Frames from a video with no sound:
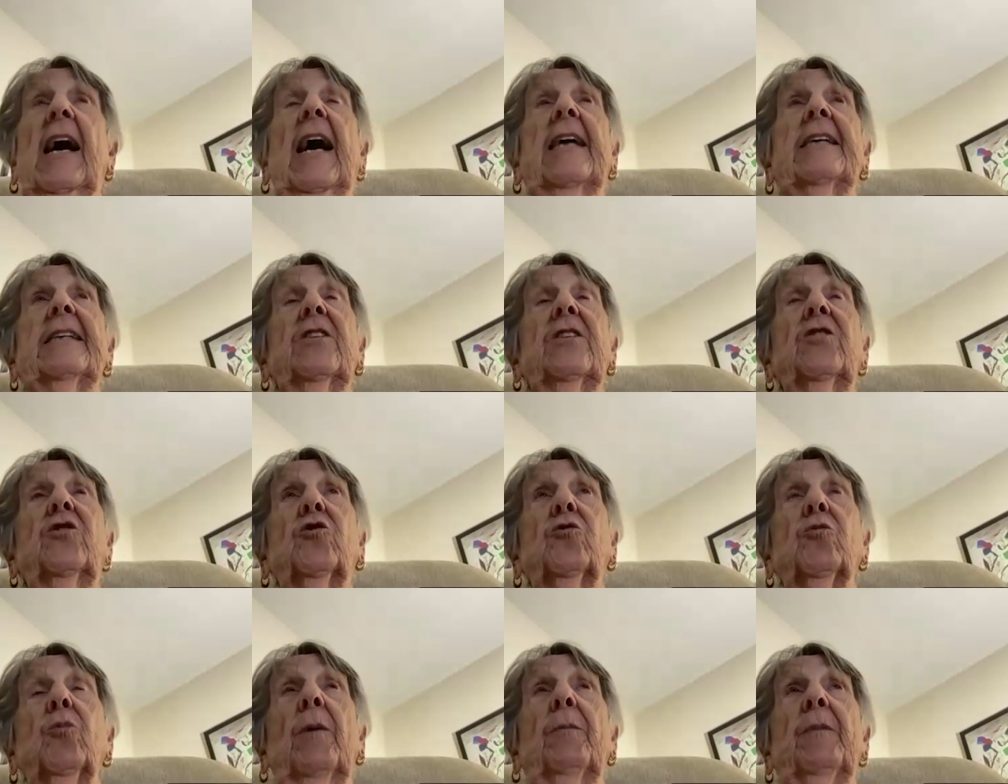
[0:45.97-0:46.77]
I did
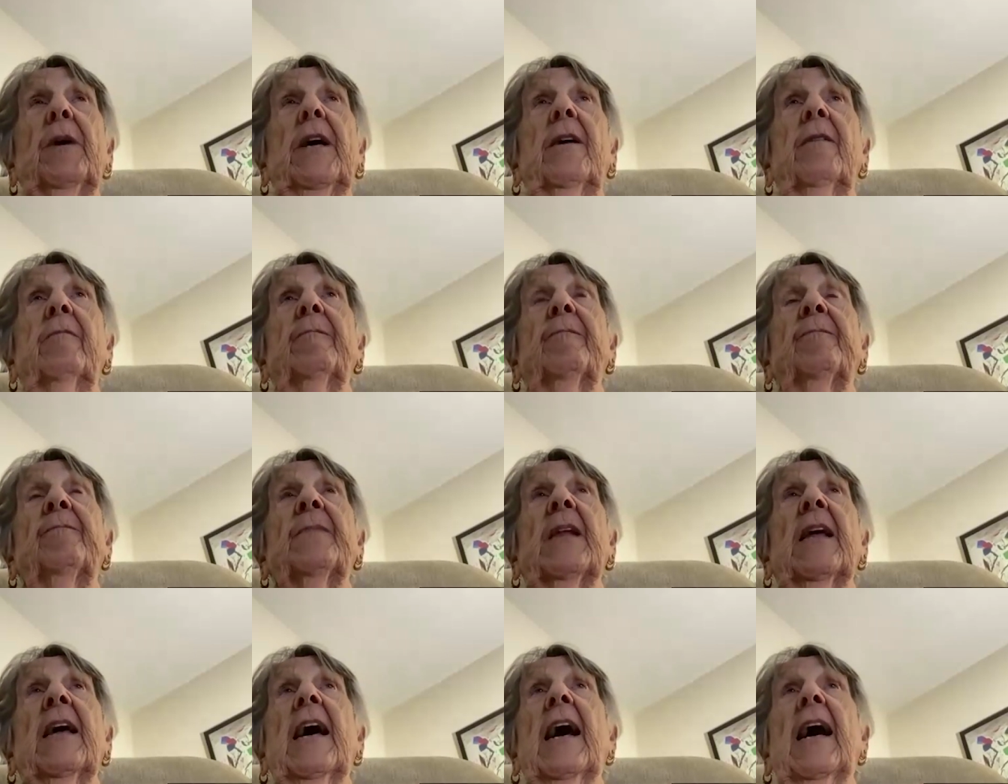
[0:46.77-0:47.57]
swimming.
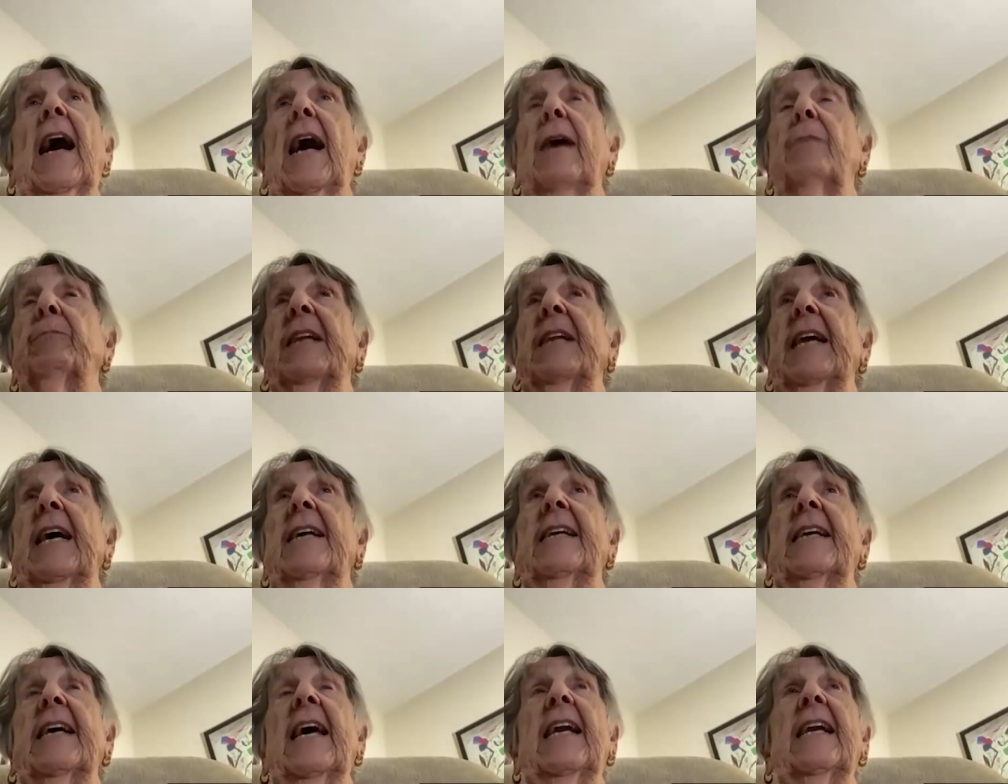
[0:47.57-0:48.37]
I
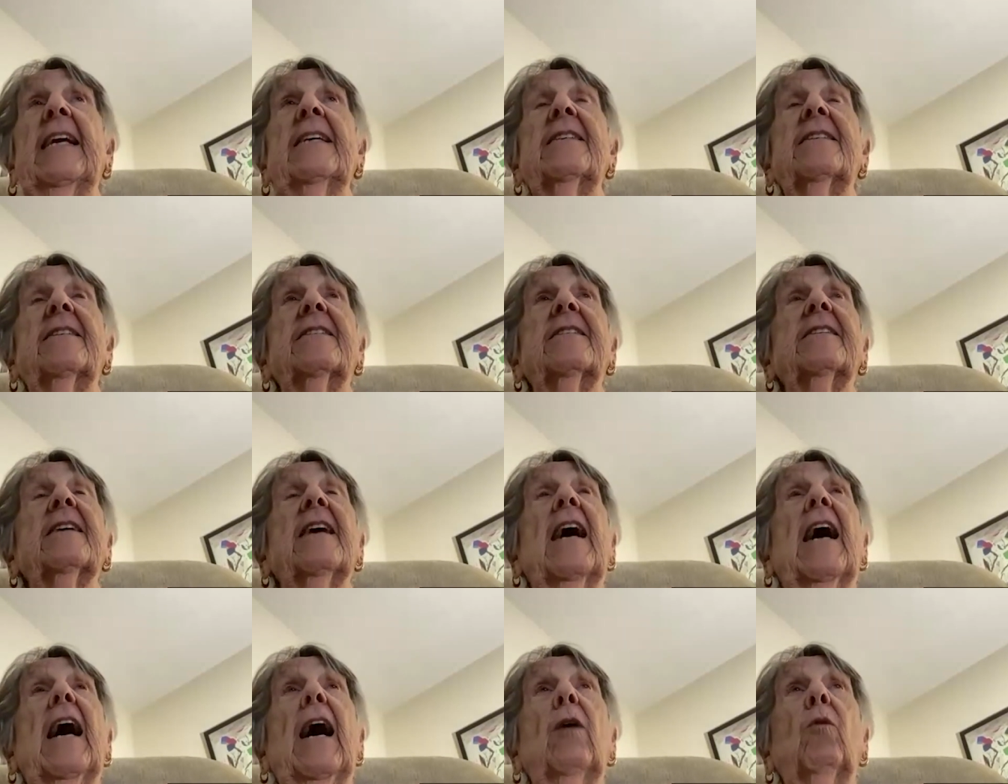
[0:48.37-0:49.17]
play tennis.
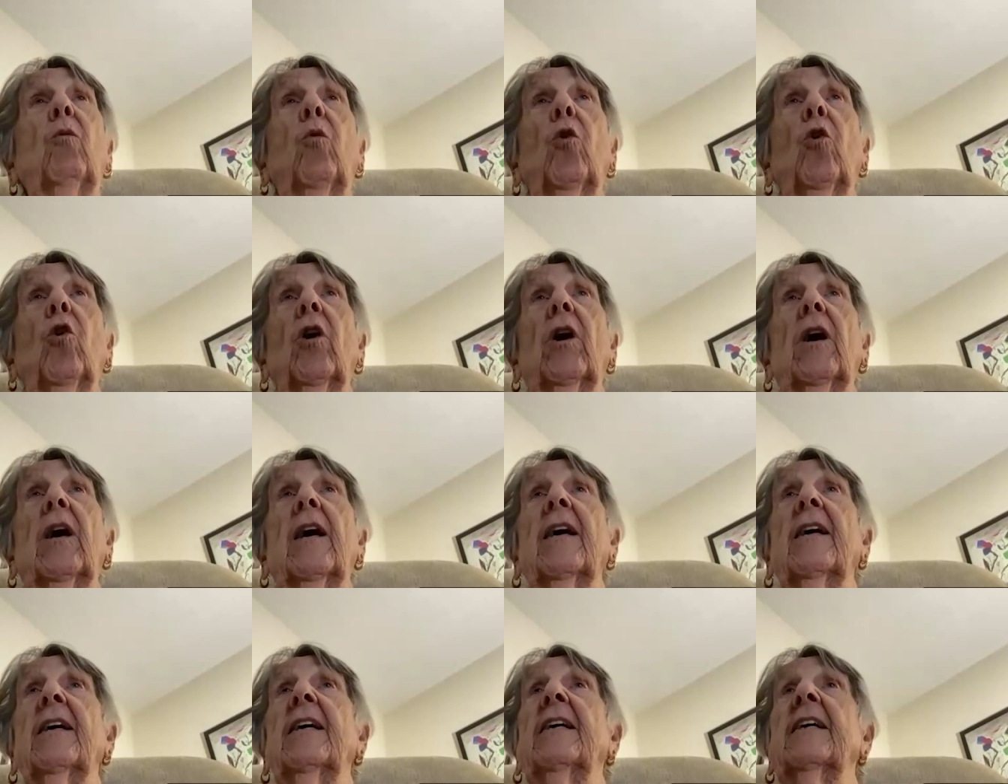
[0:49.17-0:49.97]
I walk.
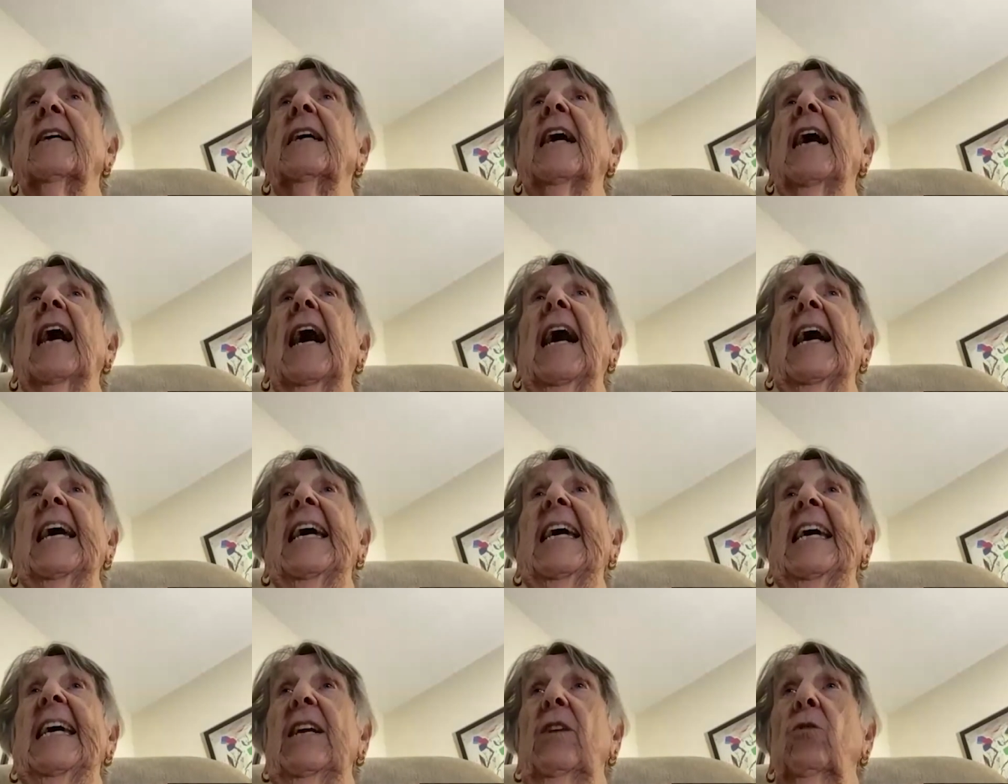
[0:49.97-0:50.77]

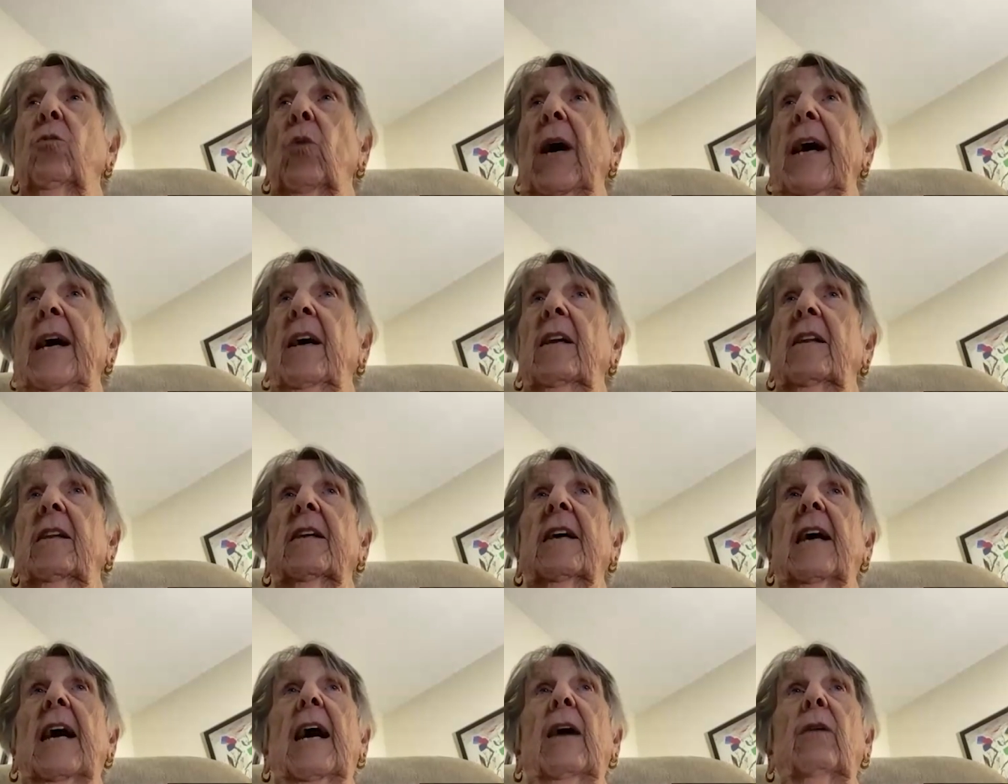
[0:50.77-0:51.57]
I eat
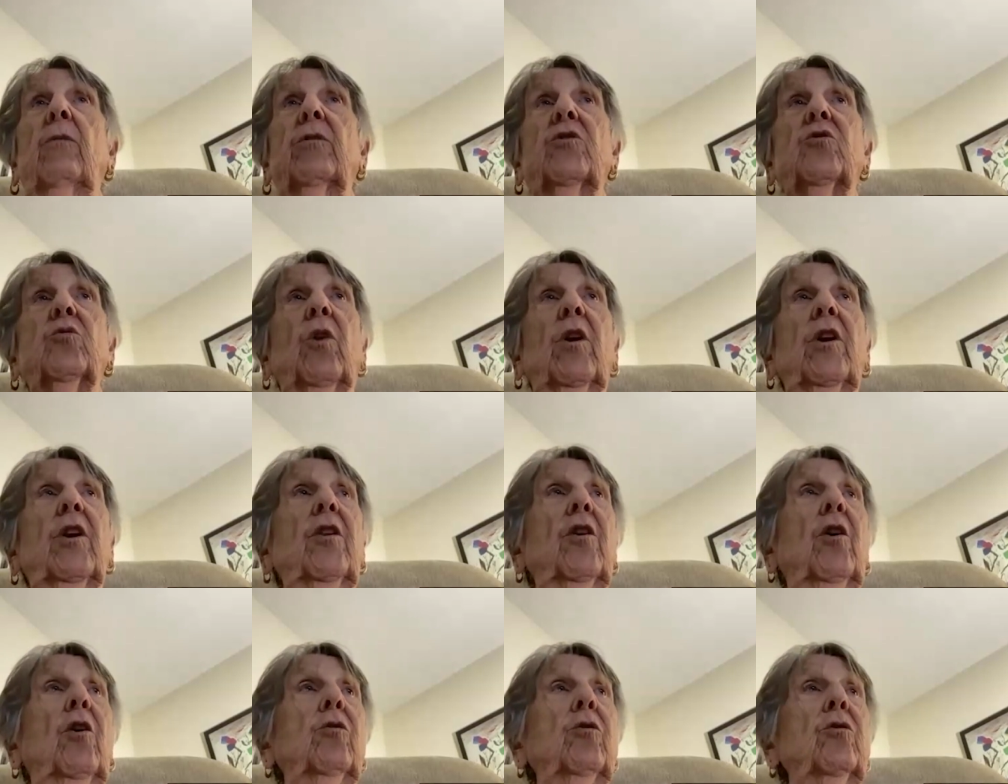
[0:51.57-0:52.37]
well. I was one
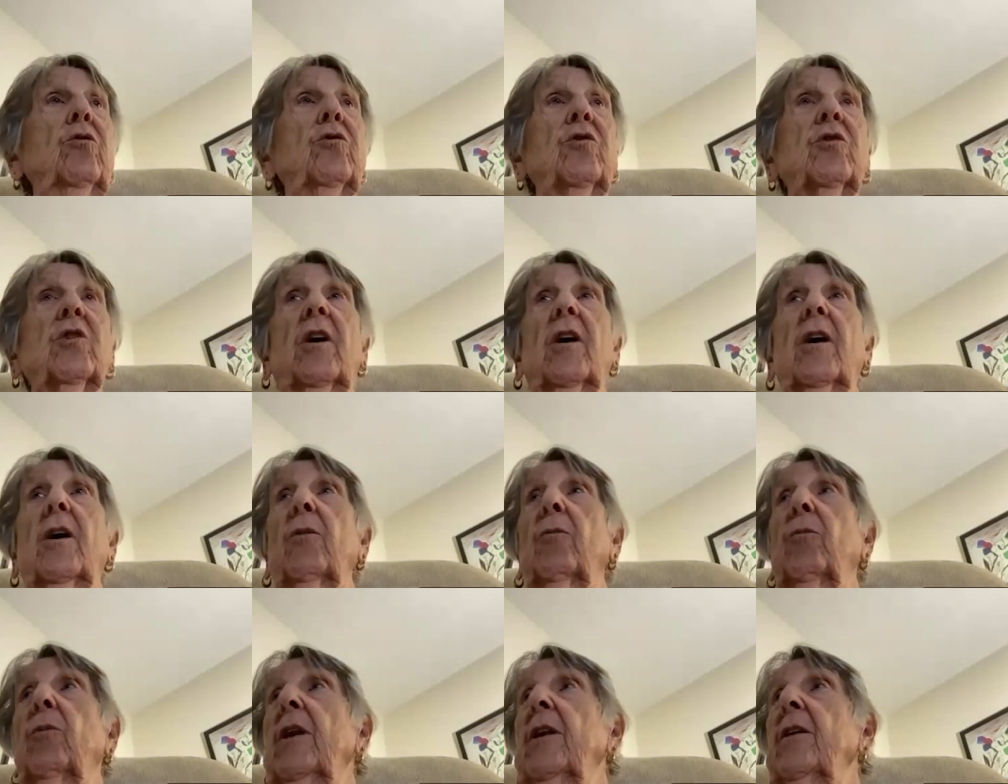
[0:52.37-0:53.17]
of those, uh,
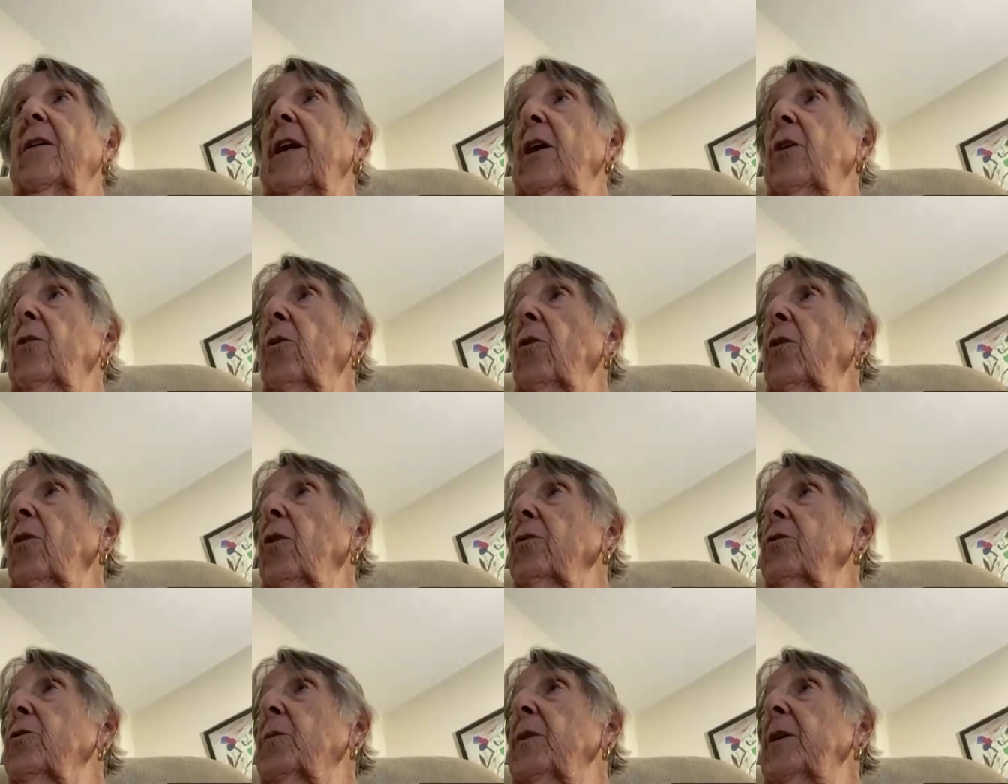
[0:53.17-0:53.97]
what do they call
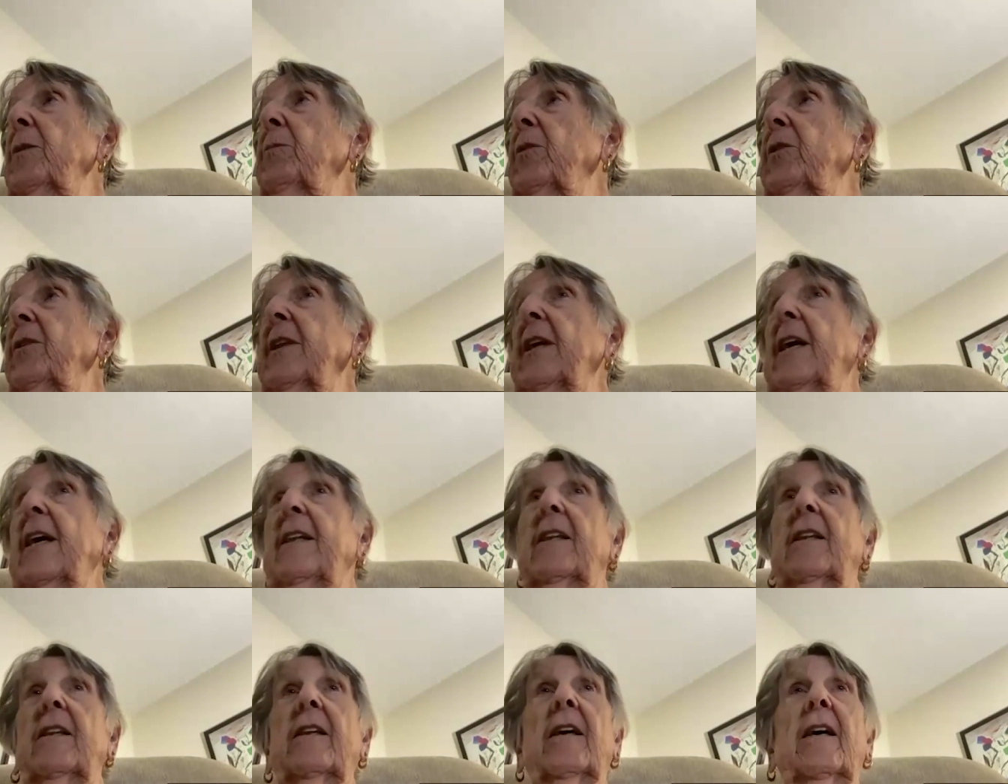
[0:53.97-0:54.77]
those people
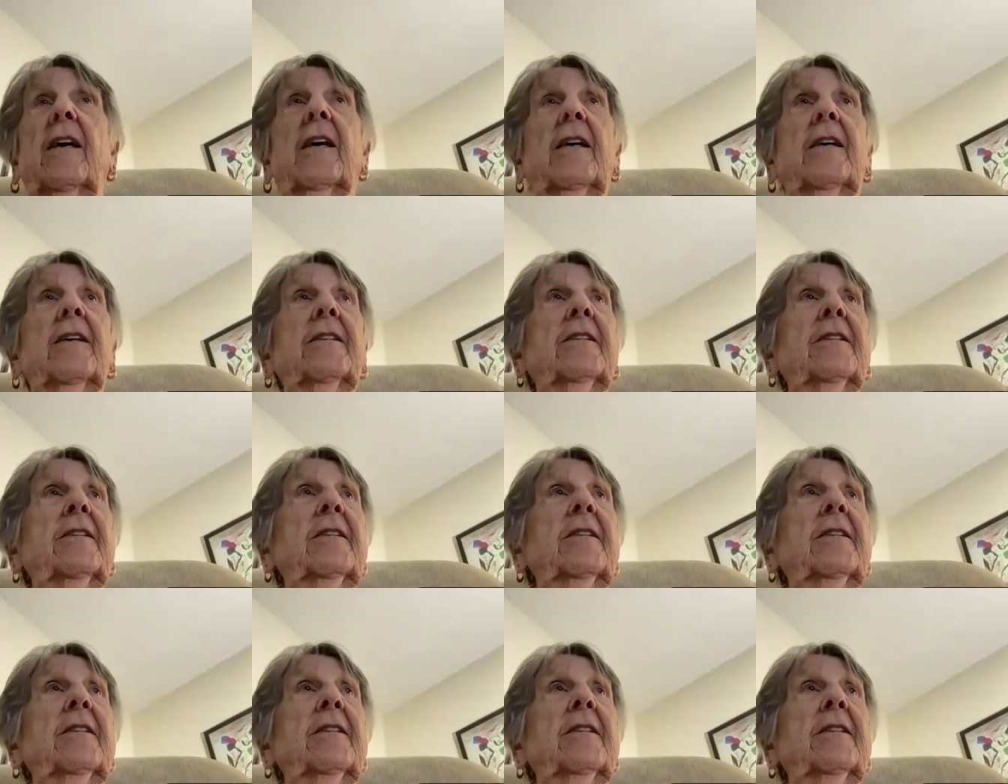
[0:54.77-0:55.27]
that uh,